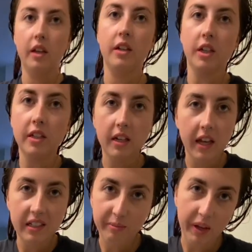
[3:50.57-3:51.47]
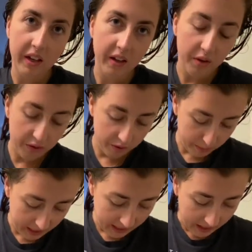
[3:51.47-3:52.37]
Justin has been through
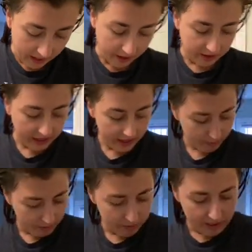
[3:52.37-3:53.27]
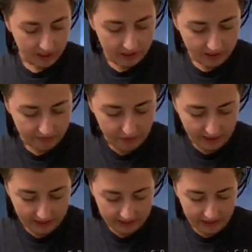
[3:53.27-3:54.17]
many a hair dye with me. If you
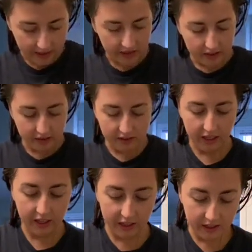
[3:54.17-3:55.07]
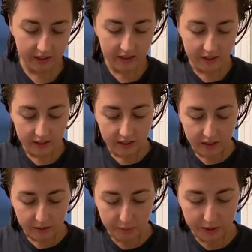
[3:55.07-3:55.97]
can't tell, there's like
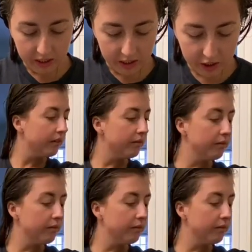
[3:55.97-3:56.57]
bleach.